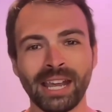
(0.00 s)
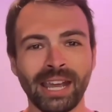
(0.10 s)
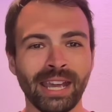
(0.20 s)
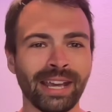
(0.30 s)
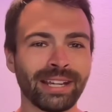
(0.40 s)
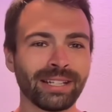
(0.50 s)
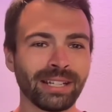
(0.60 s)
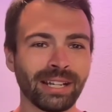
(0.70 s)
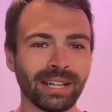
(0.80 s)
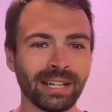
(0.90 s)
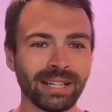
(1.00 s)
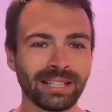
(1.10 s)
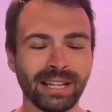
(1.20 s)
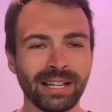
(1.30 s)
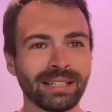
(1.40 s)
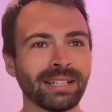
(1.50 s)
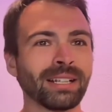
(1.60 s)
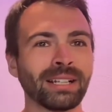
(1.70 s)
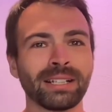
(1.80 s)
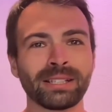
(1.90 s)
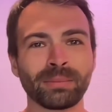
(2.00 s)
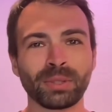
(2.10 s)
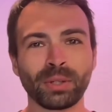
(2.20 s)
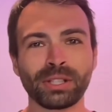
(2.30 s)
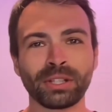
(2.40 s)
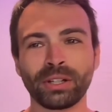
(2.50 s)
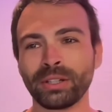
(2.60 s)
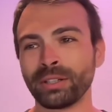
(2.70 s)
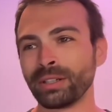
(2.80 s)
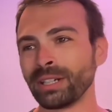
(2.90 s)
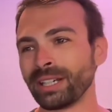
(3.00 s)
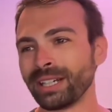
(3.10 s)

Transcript: and it's got some source code.